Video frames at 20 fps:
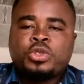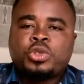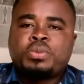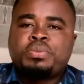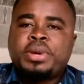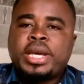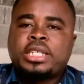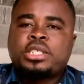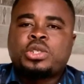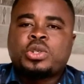to
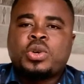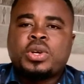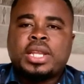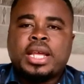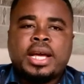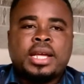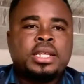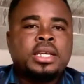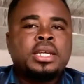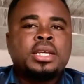make sure
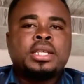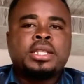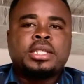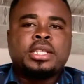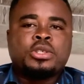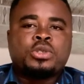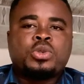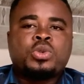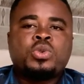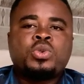that
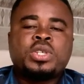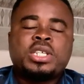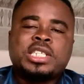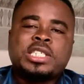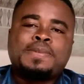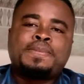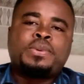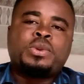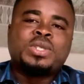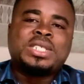the school
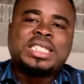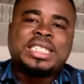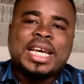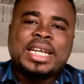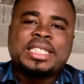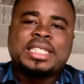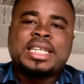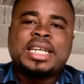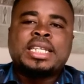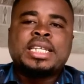is
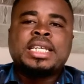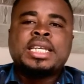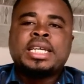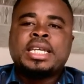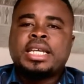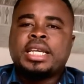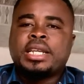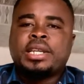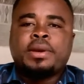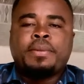projected
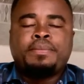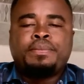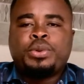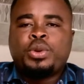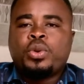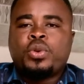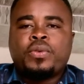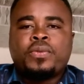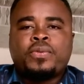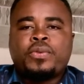in a
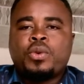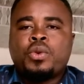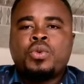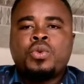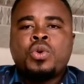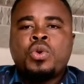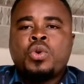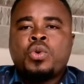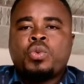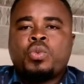
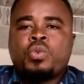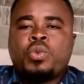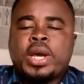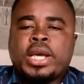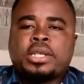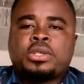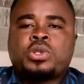beautiful way.